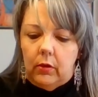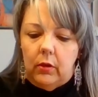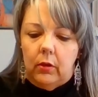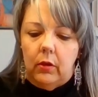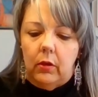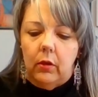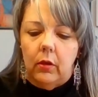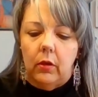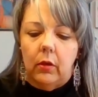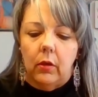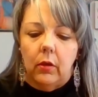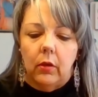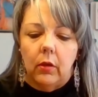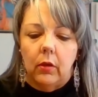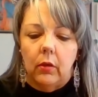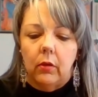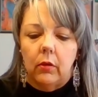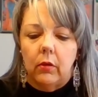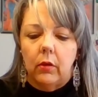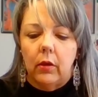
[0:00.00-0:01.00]
Okay.
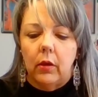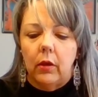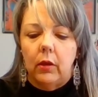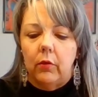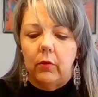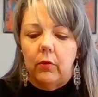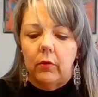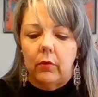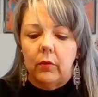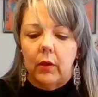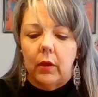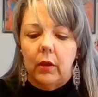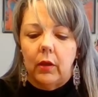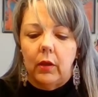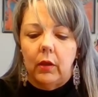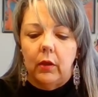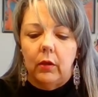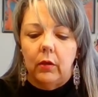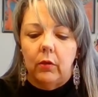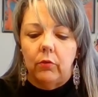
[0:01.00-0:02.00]
I just, I
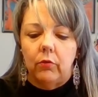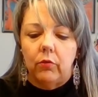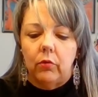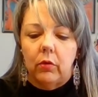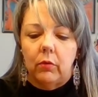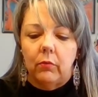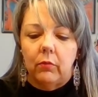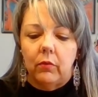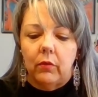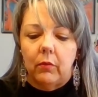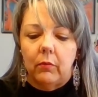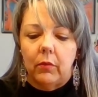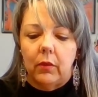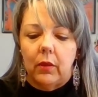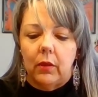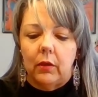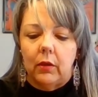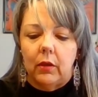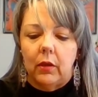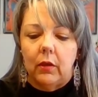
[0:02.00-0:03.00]
needed to trim some of
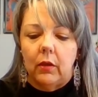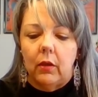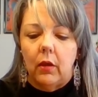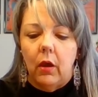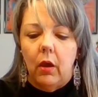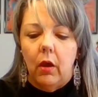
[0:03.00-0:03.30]
that down.